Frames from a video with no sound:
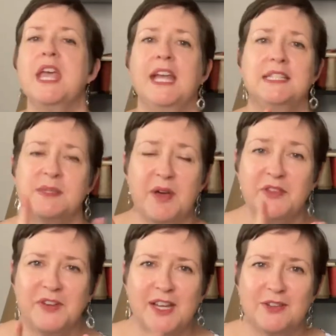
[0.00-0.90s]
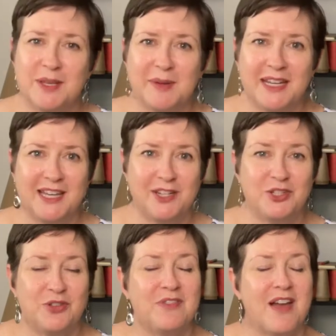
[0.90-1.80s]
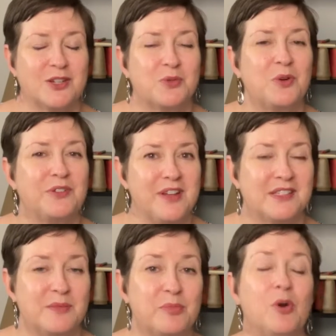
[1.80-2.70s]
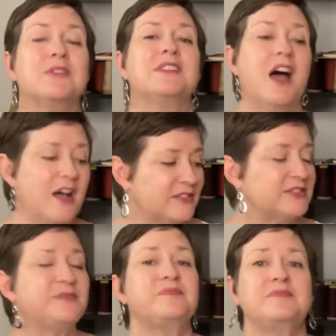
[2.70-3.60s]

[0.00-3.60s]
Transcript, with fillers: in some other videos, I'm gonna get into the actual nuts and bolts of